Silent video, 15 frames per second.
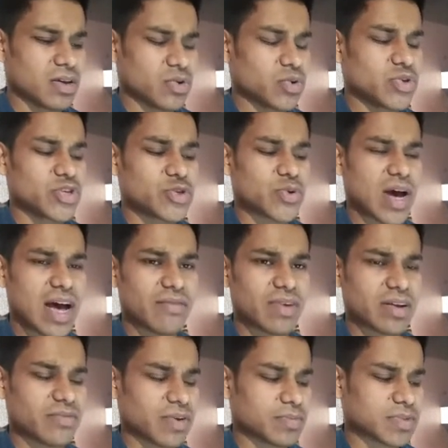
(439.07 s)
you don't need to have
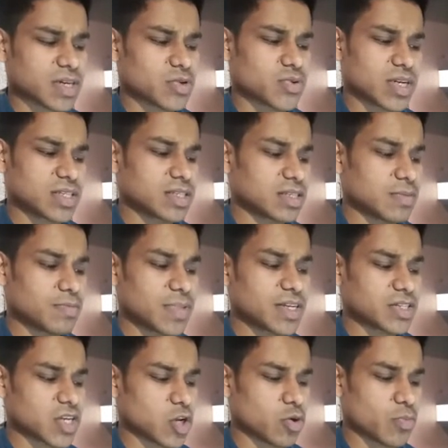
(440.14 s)
any website you can
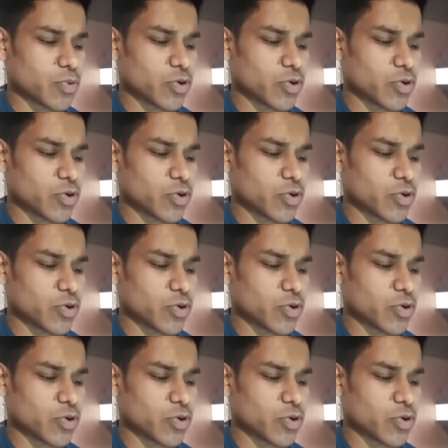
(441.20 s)
simply sell your